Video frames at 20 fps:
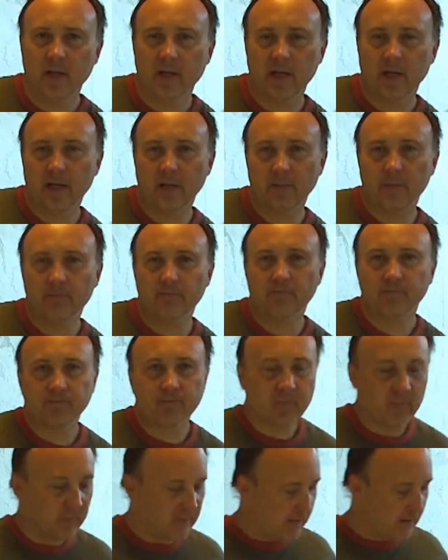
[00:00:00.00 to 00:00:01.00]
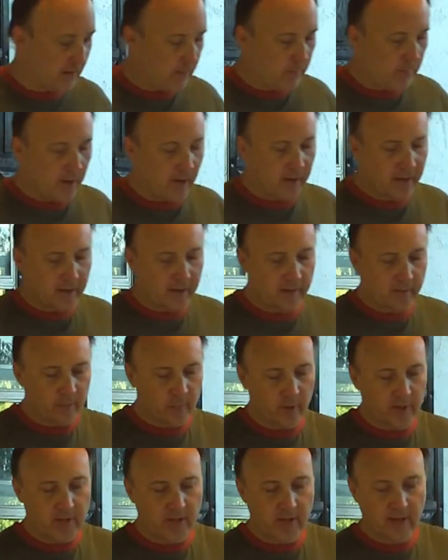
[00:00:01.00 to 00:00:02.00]
that I bought
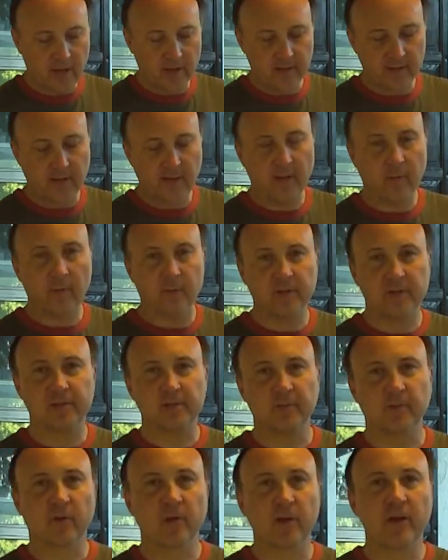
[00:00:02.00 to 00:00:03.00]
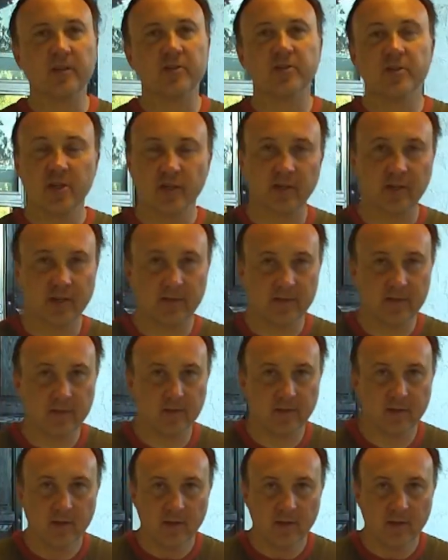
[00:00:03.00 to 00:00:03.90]
pre-canned, and that was some green chilies.